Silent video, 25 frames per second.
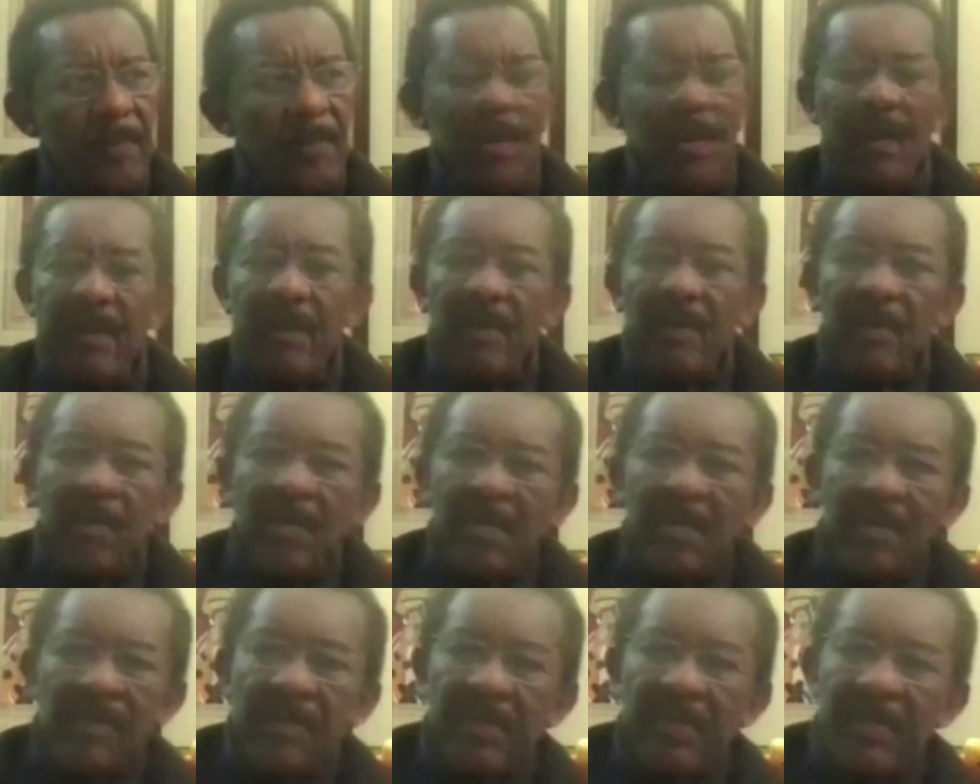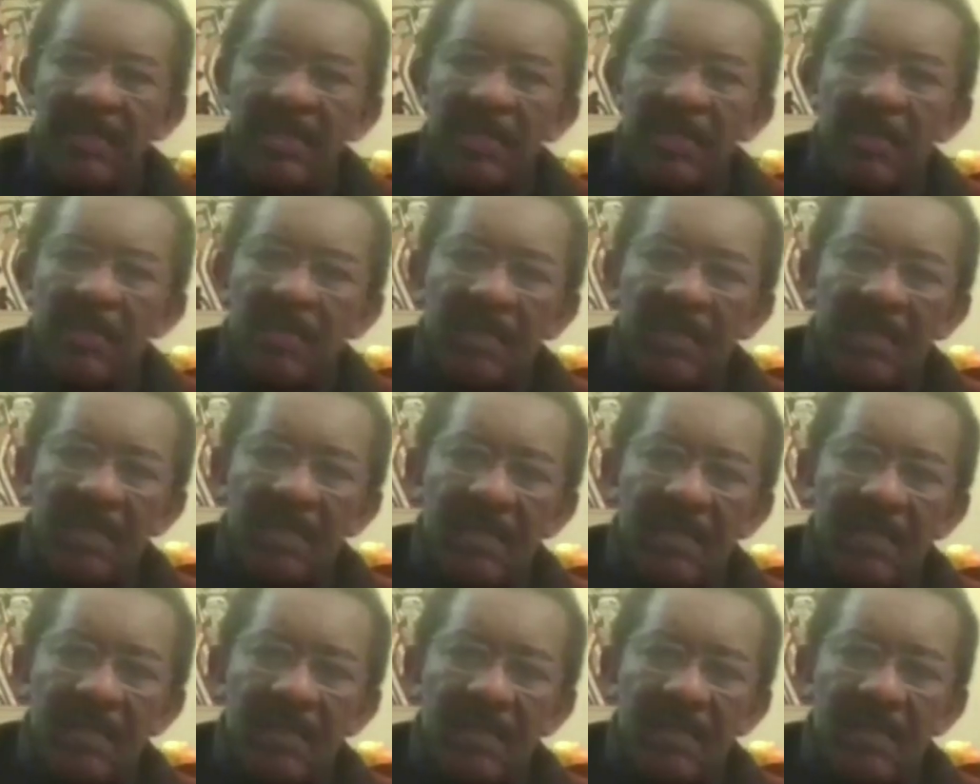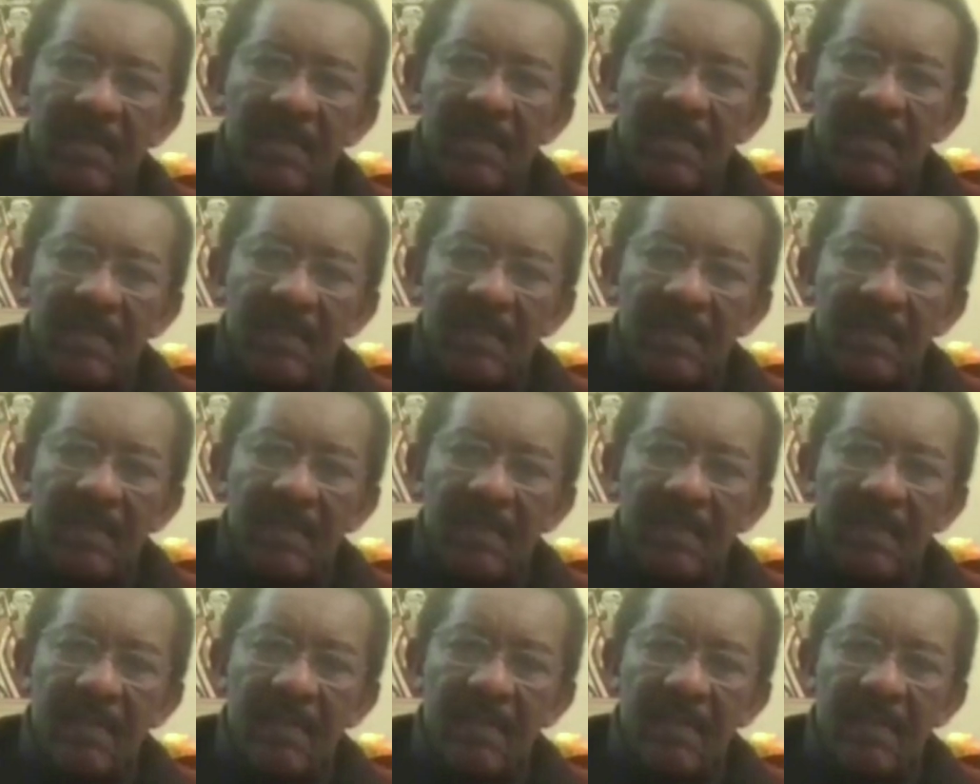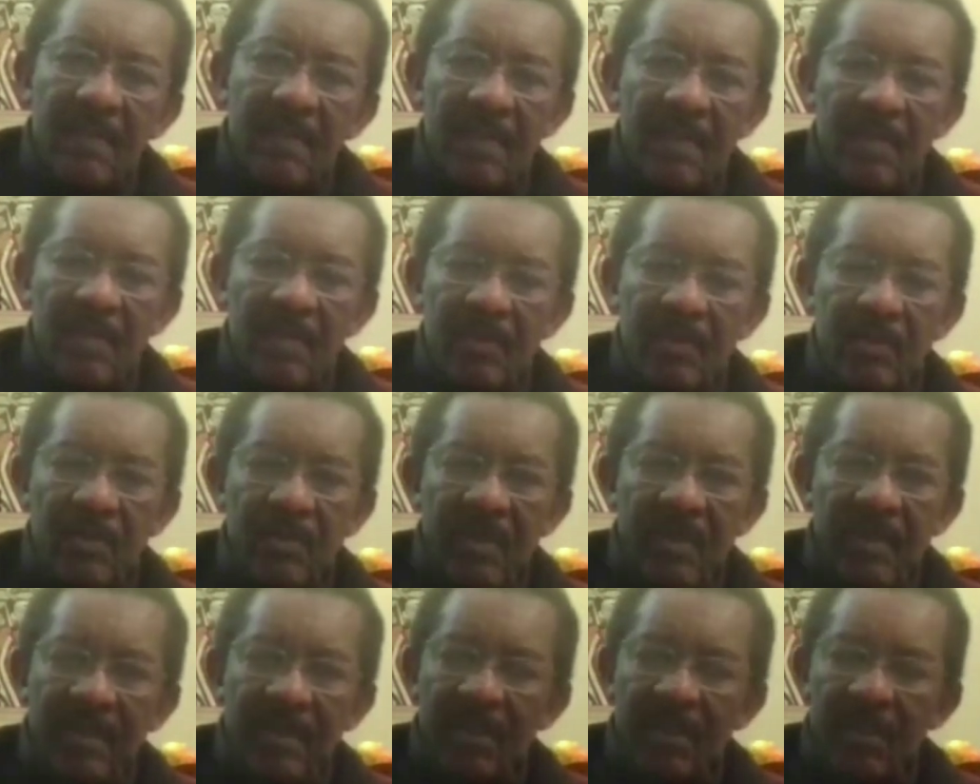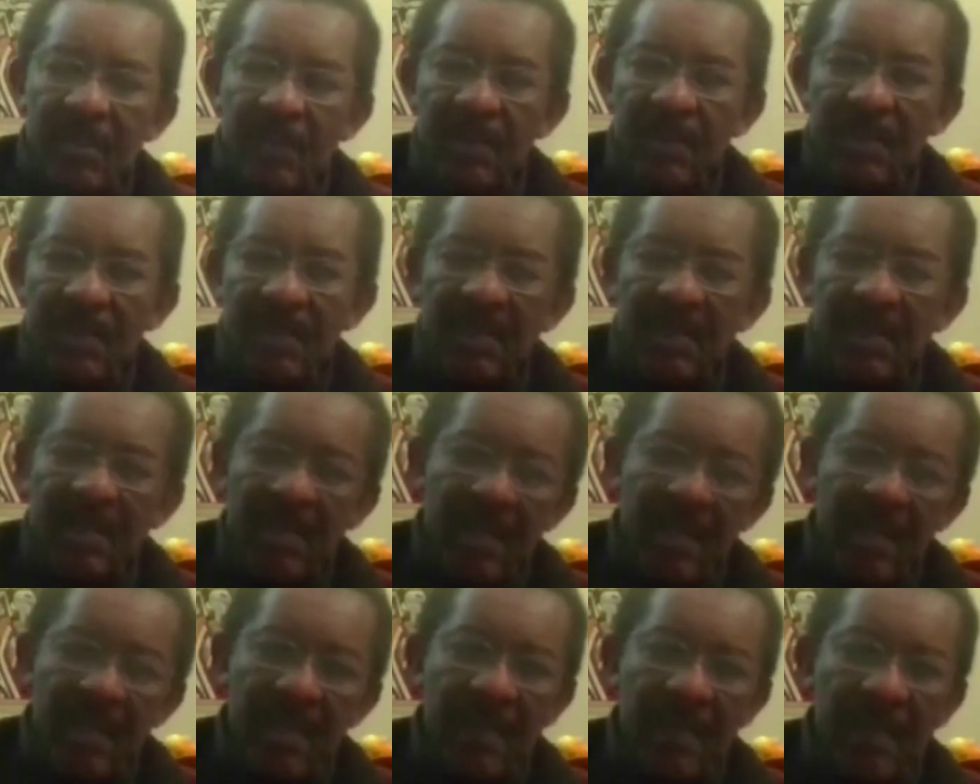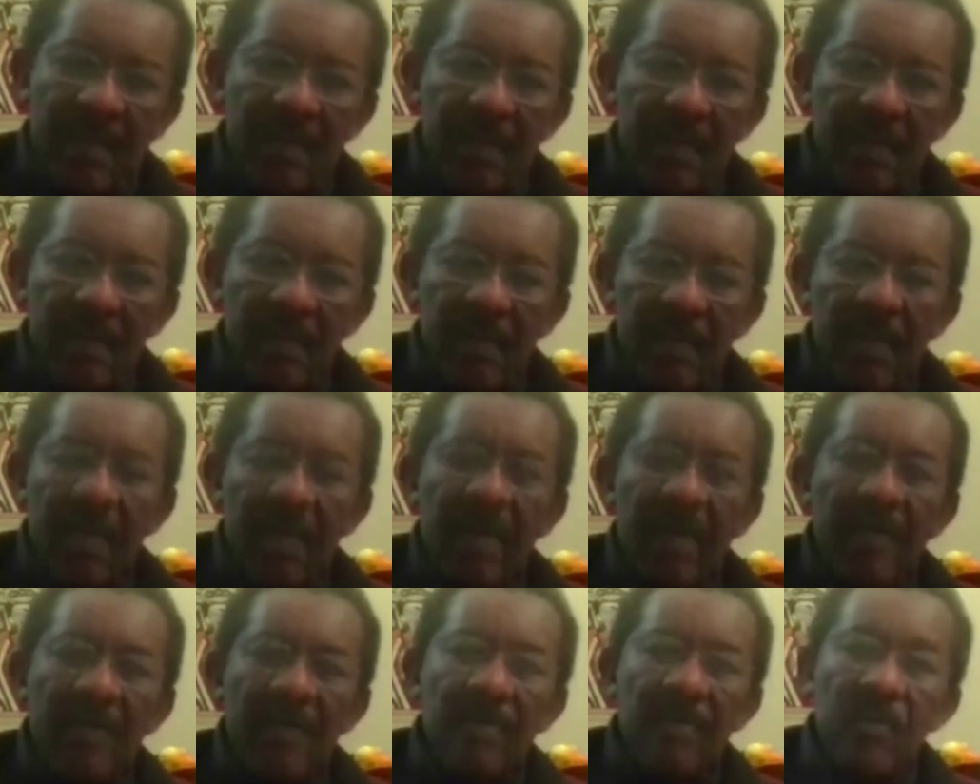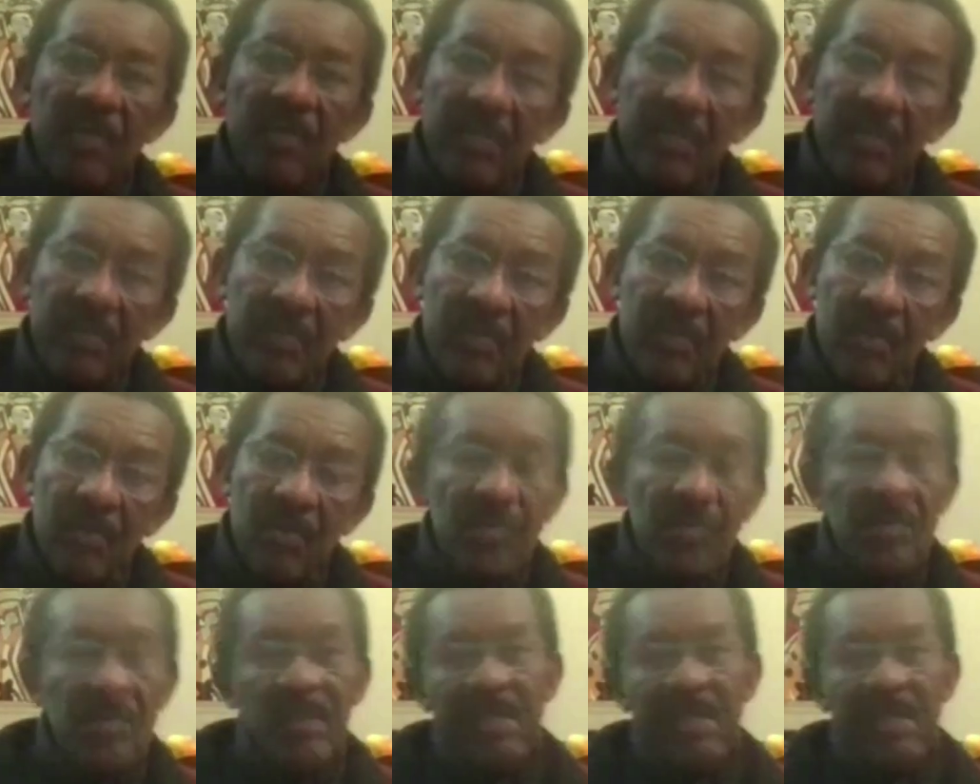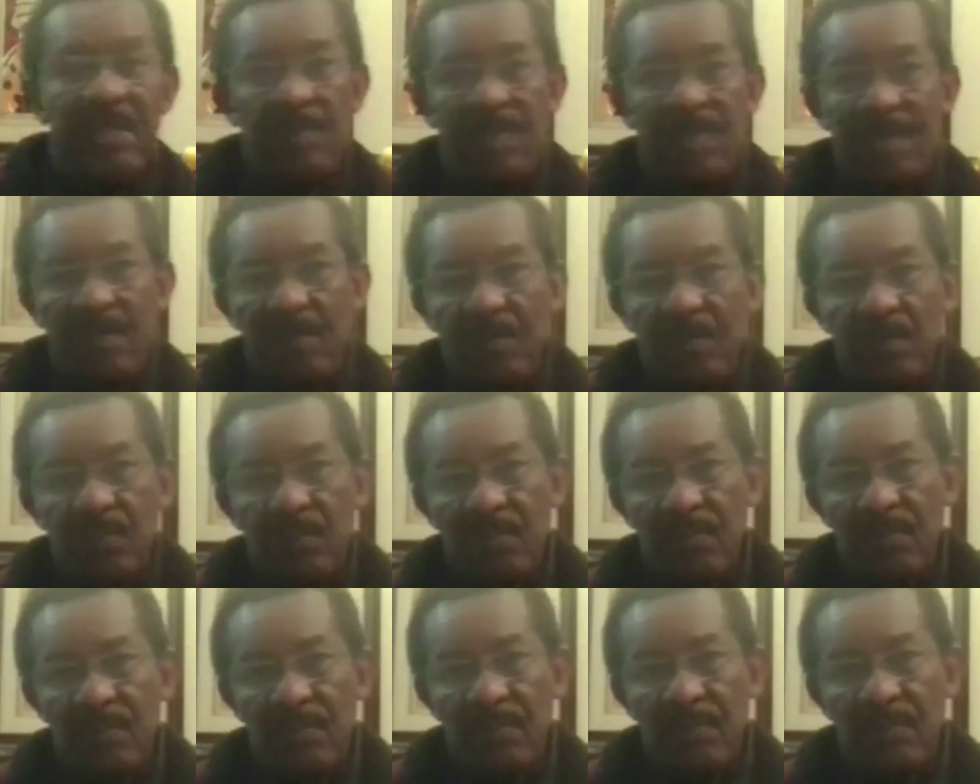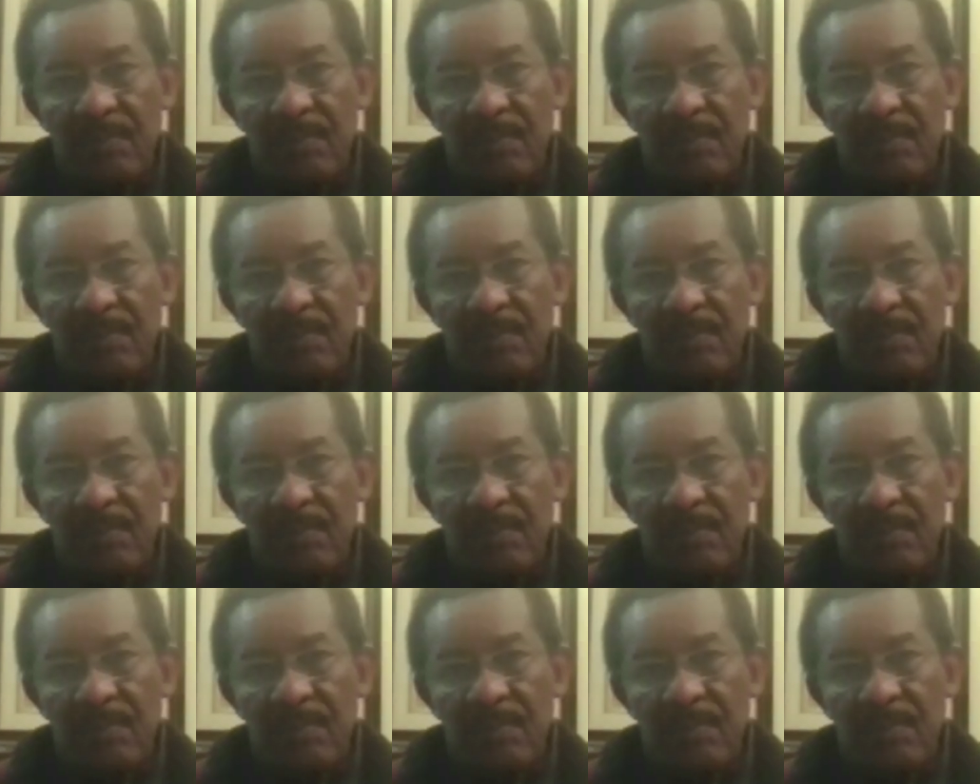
But they all live in the same place. And she was trying to explain. She said, yes, but they got some white people who don't like black people.